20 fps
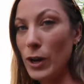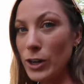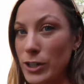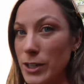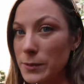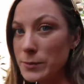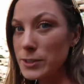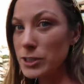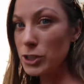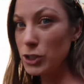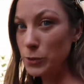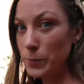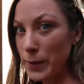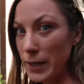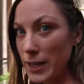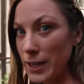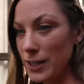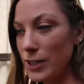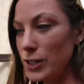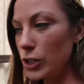welcome to
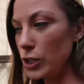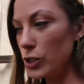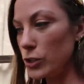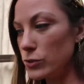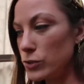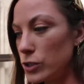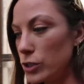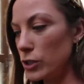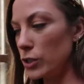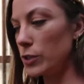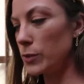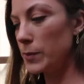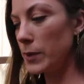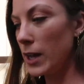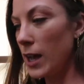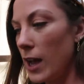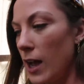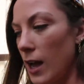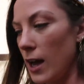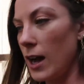Japan YouTube.
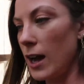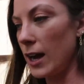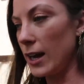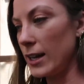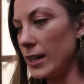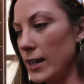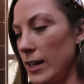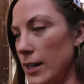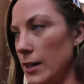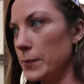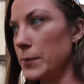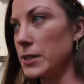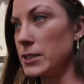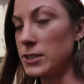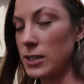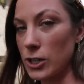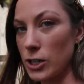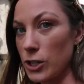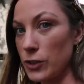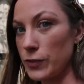I am a
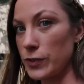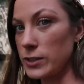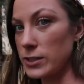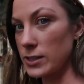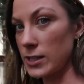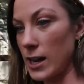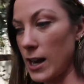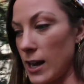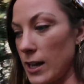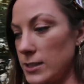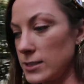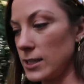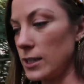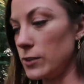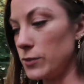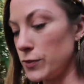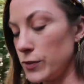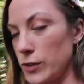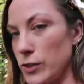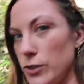sucker for snacks
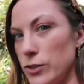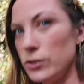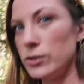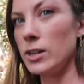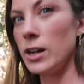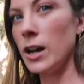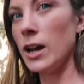and food.